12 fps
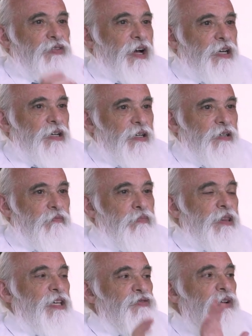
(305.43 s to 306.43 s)
fighting it.
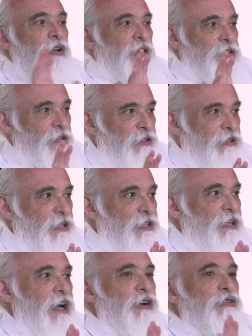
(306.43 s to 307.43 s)
But there's velocity that's
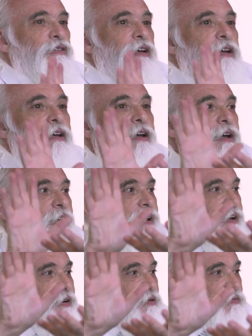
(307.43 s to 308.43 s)
carrying,
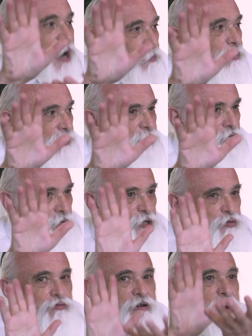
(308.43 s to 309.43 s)
literally
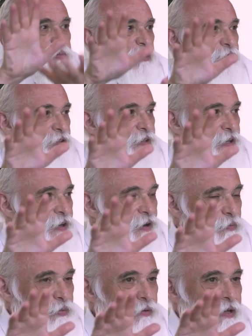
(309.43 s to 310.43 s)
wrapped around the
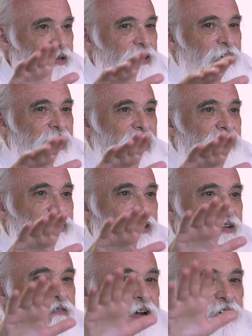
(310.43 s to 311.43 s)
cup, and
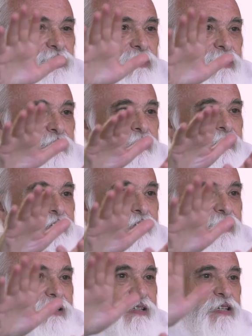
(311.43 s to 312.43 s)
then gradually
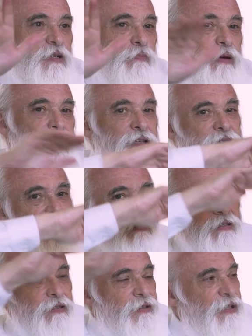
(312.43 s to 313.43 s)
dissipates
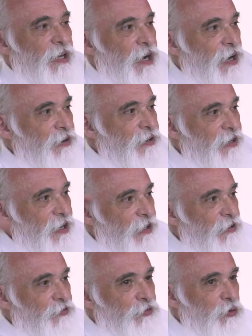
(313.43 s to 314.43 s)
in the arc, and
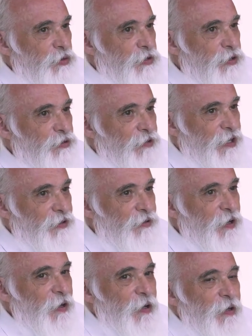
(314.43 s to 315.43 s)
it falls to the ground.
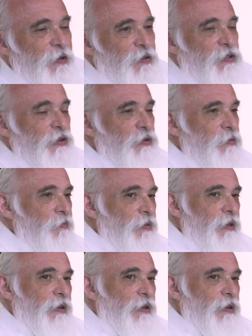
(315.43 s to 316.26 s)
So